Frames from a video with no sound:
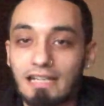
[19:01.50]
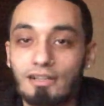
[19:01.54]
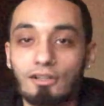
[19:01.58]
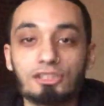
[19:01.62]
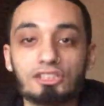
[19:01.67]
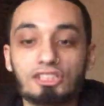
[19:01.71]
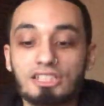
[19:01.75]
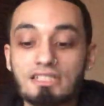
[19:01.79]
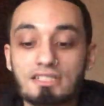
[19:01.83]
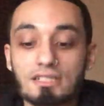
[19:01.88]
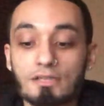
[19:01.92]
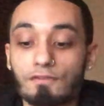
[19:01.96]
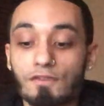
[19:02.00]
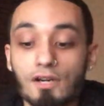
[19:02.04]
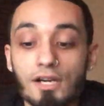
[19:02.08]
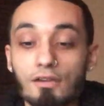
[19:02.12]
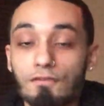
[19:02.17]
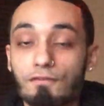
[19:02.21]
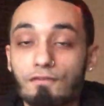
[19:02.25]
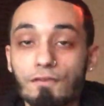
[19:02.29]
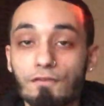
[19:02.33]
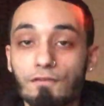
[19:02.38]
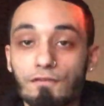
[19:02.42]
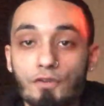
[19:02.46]
energies of
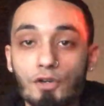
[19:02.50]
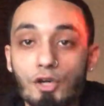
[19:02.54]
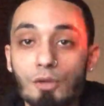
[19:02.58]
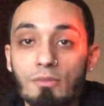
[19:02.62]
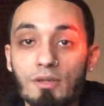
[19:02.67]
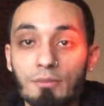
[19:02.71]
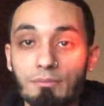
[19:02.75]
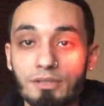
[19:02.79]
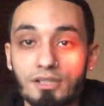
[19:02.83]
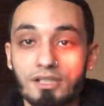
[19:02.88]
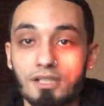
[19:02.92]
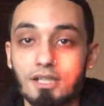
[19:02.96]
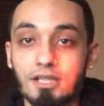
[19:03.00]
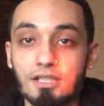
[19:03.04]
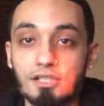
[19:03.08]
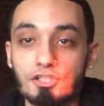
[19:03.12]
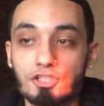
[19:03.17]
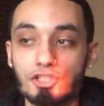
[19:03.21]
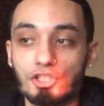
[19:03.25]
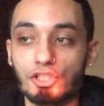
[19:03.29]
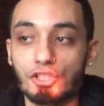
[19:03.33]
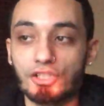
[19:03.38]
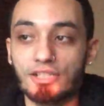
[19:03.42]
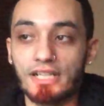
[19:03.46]
unfulfillment
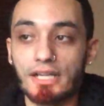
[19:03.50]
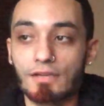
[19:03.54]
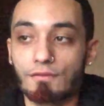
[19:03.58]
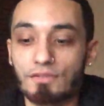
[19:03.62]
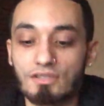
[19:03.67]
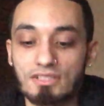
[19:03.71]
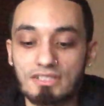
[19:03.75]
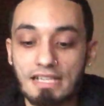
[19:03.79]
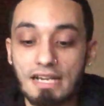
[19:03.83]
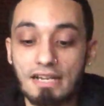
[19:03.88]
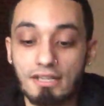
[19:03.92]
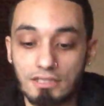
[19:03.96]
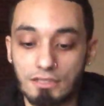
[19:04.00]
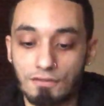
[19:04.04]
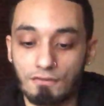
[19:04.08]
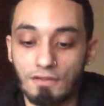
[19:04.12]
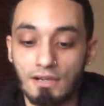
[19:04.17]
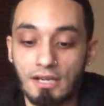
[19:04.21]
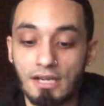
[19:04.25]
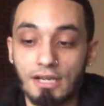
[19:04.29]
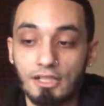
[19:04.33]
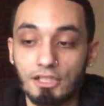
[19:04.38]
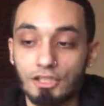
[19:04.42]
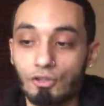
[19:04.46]
because you're never
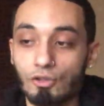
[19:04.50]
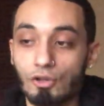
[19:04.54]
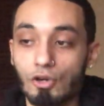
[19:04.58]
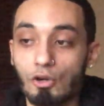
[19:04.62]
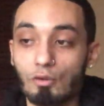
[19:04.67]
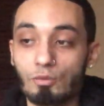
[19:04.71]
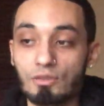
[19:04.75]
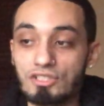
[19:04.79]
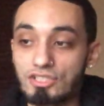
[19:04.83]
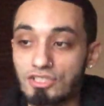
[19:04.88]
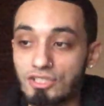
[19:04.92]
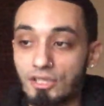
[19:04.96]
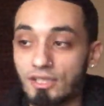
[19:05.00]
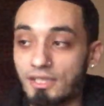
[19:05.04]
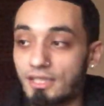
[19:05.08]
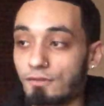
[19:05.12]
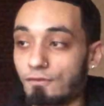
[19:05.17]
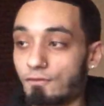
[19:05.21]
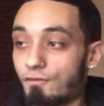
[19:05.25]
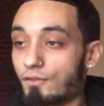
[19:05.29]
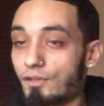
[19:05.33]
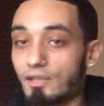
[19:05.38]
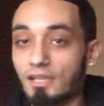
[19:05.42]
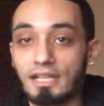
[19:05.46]
satisfied. You're always
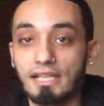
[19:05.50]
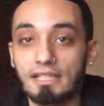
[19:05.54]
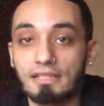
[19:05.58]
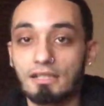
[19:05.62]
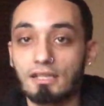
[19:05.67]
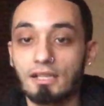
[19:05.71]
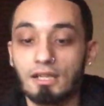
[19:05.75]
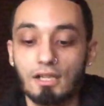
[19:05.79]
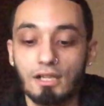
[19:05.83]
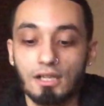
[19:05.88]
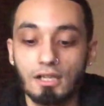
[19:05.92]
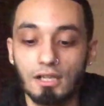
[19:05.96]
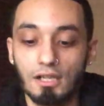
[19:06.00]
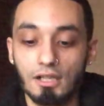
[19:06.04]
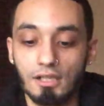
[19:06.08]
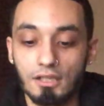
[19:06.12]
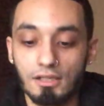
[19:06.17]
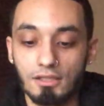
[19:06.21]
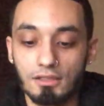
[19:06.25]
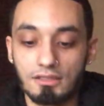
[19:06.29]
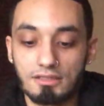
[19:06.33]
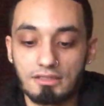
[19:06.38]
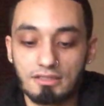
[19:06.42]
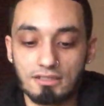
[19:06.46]
looking for like,
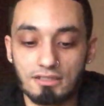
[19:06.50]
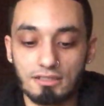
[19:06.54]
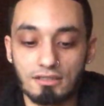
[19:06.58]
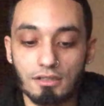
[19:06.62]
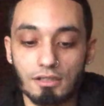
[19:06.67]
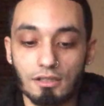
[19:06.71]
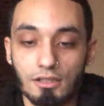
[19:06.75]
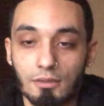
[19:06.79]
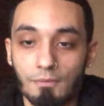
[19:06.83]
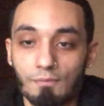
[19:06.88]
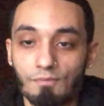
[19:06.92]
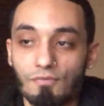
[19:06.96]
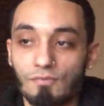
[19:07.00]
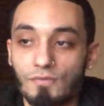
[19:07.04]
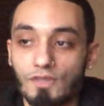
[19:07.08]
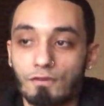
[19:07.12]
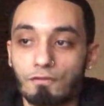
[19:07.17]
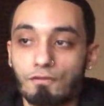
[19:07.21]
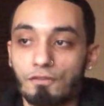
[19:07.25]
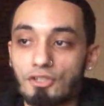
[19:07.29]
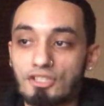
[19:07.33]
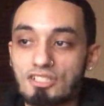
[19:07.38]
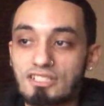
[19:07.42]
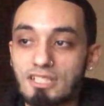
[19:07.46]
um,
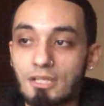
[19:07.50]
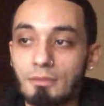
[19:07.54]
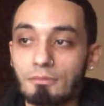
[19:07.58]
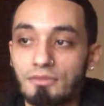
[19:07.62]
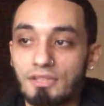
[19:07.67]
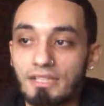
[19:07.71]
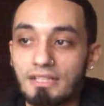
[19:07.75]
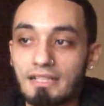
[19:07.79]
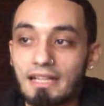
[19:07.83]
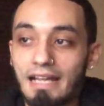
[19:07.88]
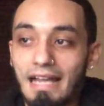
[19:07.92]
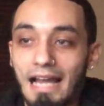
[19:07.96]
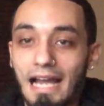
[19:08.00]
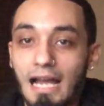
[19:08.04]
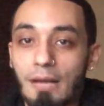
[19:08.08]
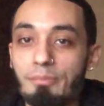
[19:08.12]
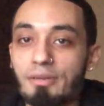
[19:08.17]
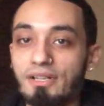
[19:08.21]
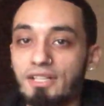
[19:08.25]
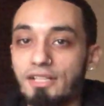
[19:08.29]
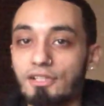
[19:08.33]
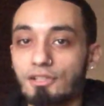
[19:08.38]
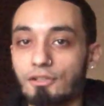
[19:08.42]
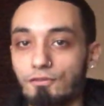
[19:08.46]
for something to
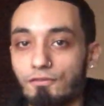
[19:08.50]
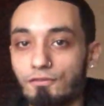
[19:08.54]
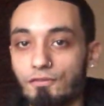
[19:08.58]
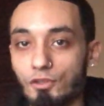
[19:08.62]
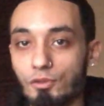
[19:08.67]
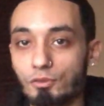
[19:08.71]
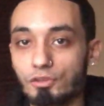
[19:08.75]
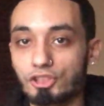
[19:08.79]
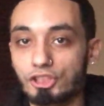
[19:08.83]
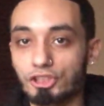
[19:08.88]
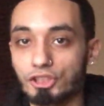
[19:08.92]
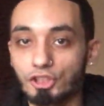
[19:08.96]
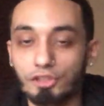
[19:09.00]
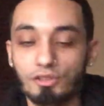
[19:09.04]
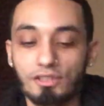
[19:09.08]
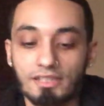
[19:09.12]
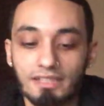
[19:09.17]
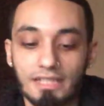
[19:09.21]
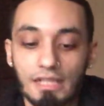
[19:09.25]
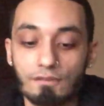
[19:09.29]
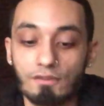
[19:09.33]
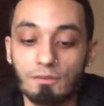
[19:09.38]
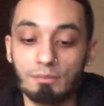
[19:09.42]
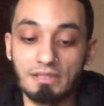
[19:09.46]
happen in the future. You
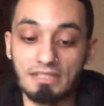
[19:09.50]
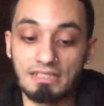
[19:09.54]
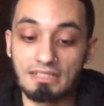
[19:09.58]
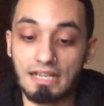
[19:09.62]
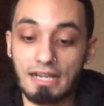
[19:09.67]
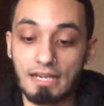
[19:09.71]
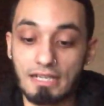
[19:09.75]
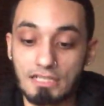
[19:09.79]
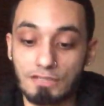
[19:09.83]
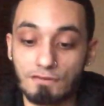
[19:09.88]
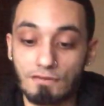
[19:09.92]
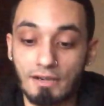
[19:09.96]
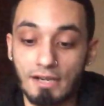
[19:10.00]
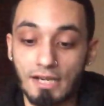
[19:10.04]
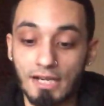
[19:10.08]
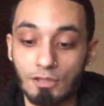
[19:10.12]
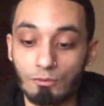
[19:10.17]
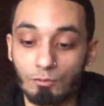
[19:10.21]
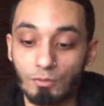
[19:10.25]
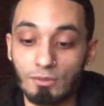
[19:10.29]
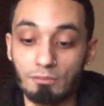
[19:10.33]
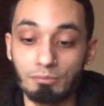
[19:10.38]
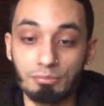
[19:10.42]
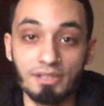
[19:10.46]
can never be
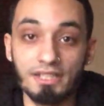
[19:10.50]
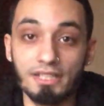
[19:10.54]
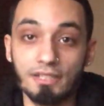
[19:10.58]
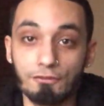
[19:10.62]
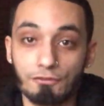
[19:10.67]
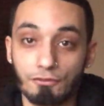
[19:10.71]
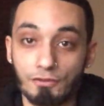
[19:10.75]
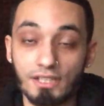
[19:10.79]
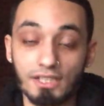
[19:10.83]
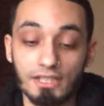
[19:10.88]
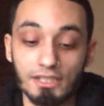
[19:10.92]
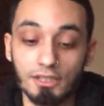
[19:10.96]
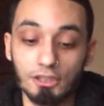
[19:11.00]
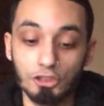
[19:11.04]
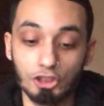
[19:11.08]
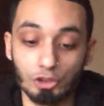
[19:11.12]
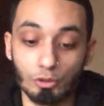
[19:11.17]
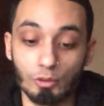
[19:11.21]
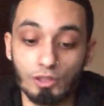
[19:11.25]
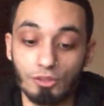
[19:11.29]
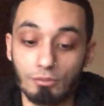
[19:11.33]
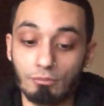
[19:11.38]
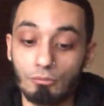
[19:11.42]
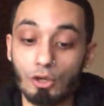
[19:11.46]
satisfied with being free to
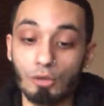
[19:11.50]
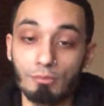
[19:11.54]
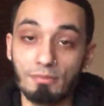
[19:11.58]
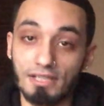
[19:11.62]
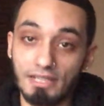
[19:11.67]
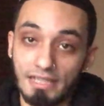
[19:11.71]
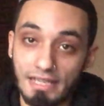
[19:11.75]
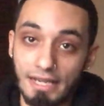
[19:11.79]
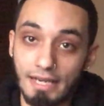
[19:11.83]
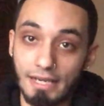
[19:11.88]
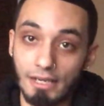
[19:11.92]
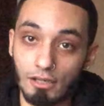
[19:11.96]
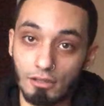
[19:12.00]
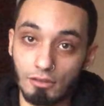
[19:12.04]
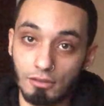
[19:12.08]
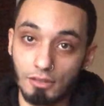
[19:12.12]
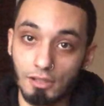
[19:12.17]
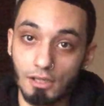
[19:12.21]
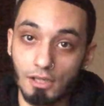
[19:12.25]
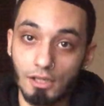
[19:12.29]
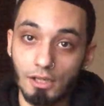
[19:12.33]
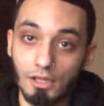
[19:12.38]
enjoy the moment now.